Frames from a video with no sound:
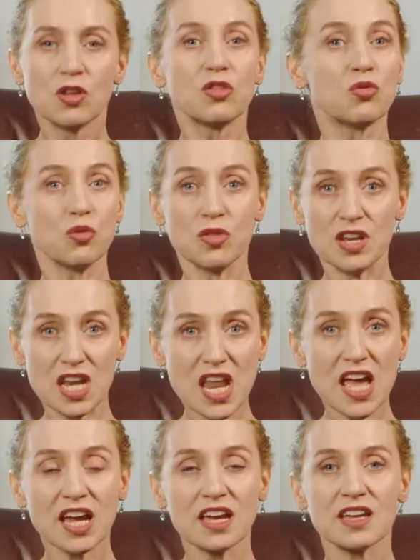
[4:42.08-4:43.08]
through the
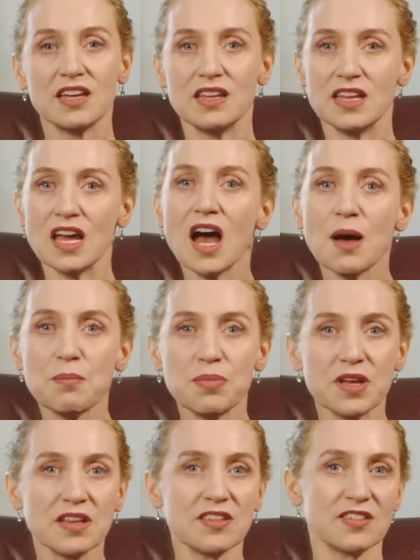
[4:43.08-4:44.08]
neck, in the
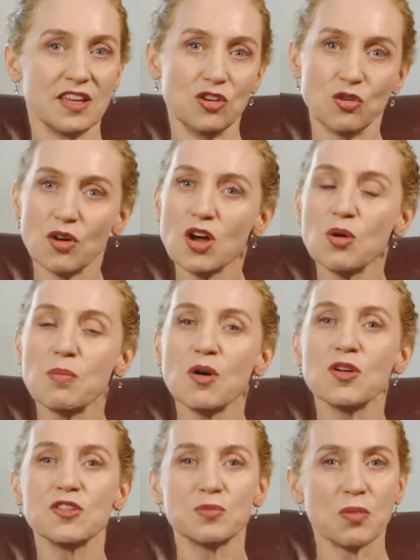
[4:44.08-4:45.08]
armpits, in your
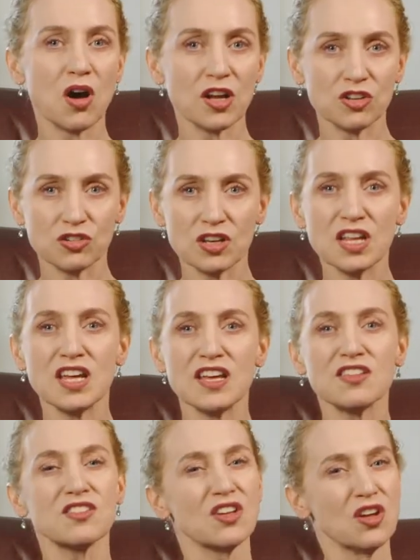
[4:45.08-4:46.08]
elbows, behind your
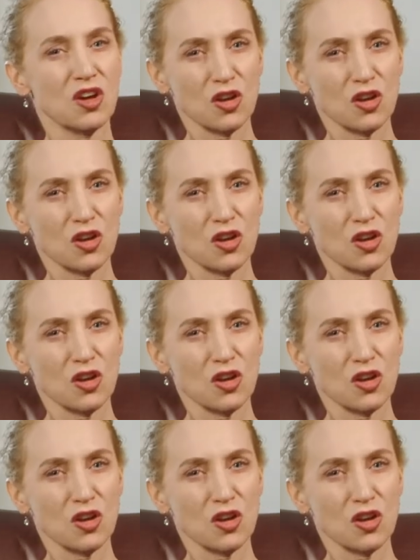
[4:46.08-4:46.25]
knees,